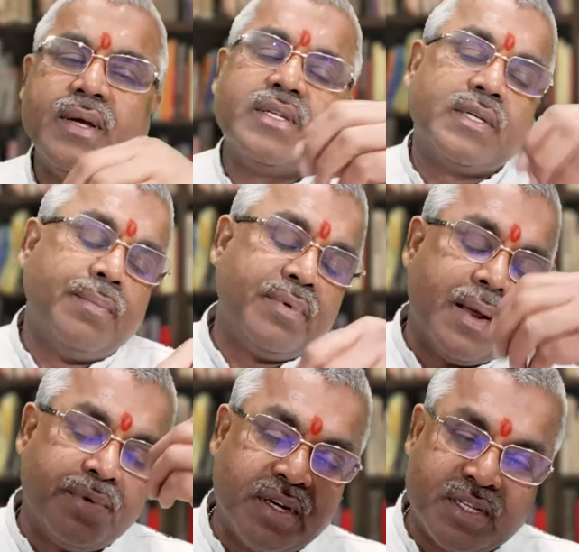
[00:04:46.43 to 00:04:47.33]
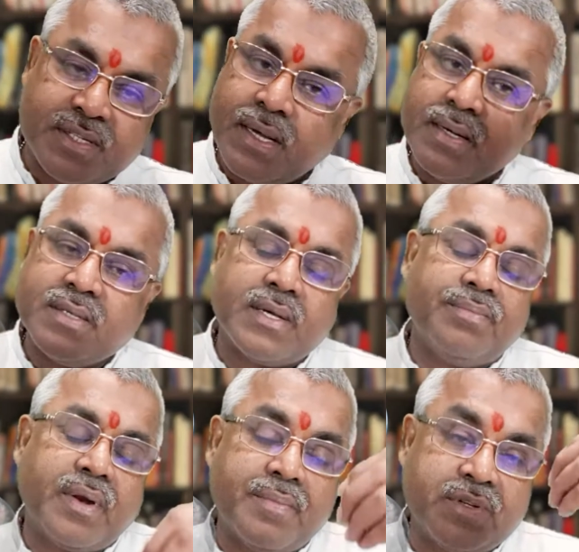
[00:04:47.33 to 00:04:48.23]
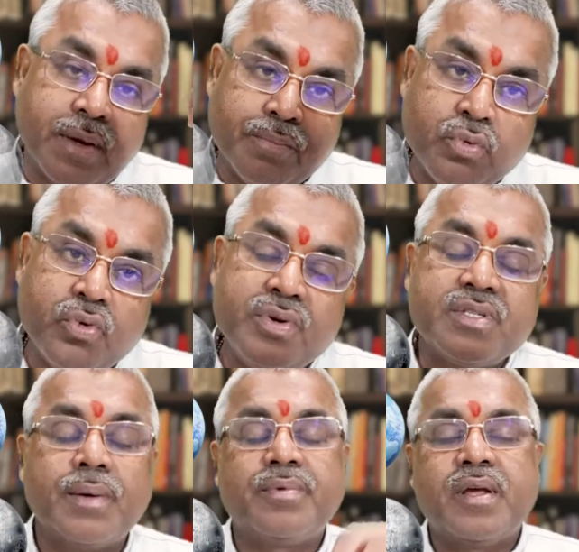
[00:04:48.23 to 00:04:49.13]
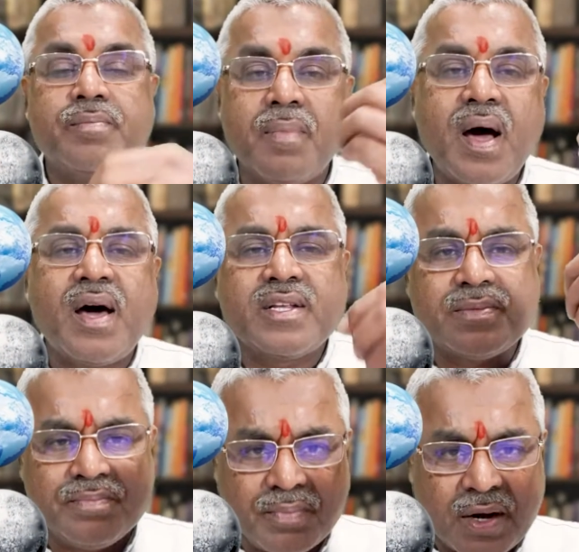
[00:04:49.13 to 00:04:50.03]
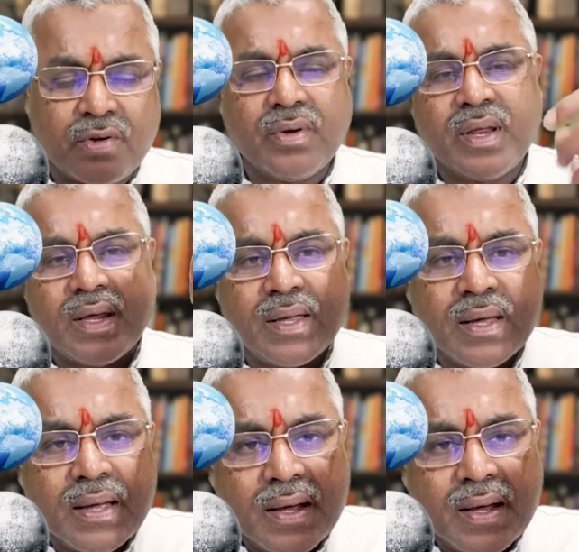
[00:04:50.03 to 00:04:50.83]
Sometimes it is sun, sometimes the moon, sometimes Mars, Mercury,